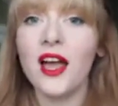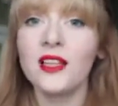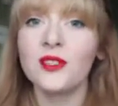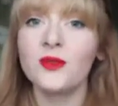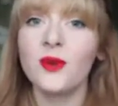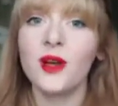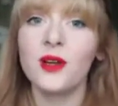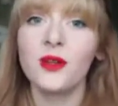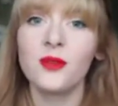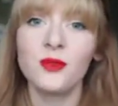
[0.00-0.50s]

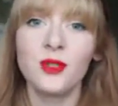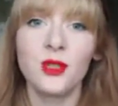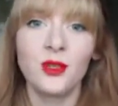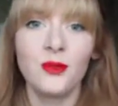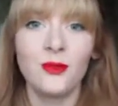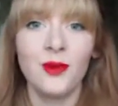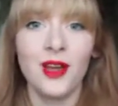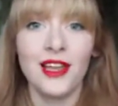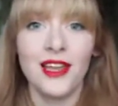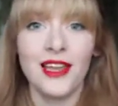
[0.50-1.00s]
and welcome
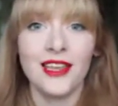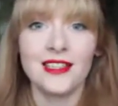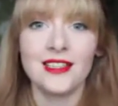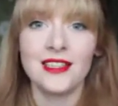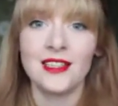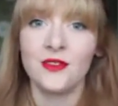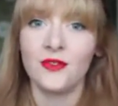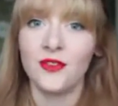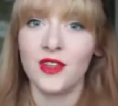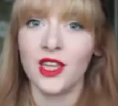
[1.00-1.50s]
to my
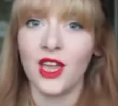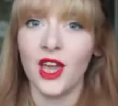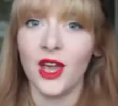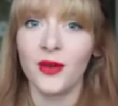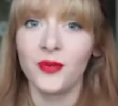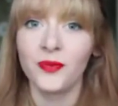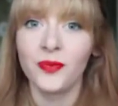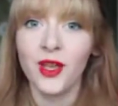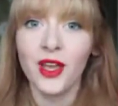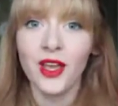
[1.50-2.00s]
latest
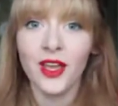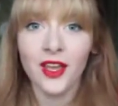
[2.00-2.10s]
video.